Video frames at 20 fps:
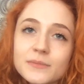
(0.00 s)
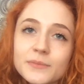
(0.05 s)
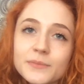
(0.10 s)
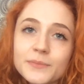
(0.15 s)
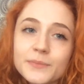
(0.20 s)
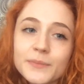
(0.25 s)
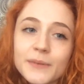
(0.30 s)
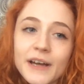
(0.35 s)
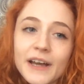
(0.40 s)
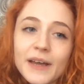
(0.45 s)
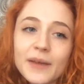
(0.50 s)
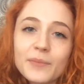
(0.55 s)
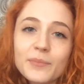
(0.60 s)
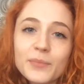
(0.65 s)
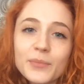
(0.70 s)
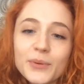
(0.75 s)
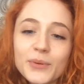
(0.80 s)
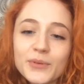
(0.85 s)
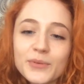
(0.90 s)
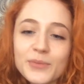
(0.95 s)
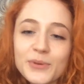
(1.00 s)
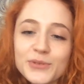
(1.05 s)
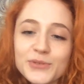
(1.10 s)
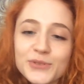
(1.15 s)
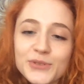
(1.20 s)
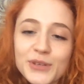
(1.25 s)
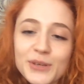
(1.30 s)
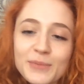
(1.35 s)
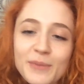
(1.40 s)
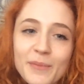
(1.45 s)
I pulled a
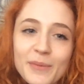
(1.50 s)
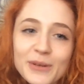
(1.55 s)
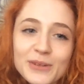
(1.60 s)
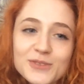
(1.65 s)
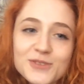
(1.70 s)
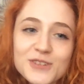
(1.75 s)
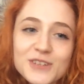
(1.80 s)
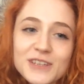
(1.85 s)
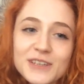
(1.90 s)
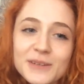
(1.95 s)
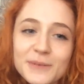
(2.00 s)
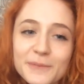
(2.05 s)
muscle in my butt cheek.